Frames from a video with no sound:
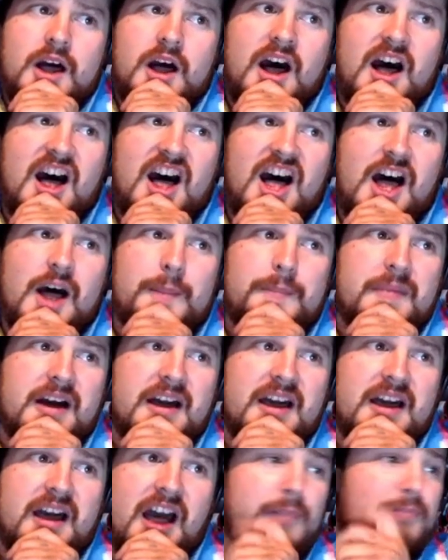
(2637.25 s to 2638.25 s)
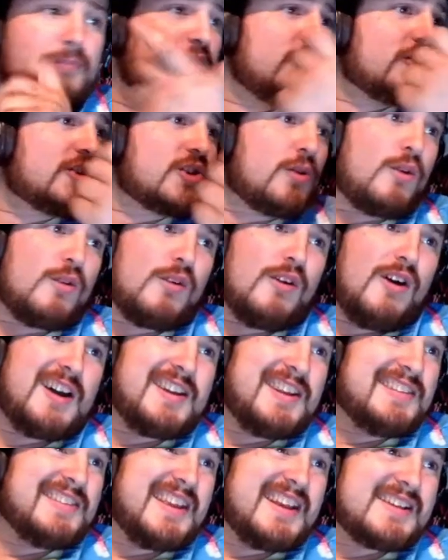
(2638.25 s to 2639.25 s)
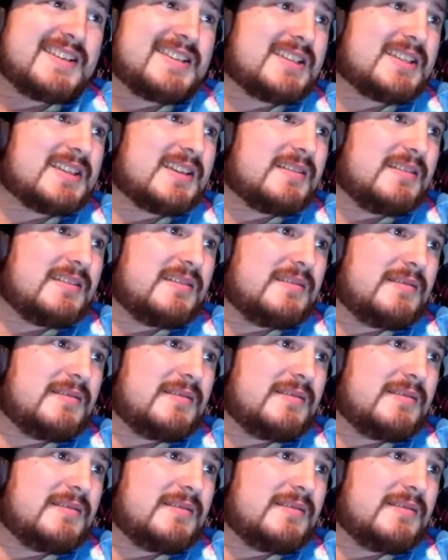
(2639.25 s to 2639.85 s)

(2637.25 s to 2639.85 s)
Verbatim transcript: Um, I'm neutral on in this.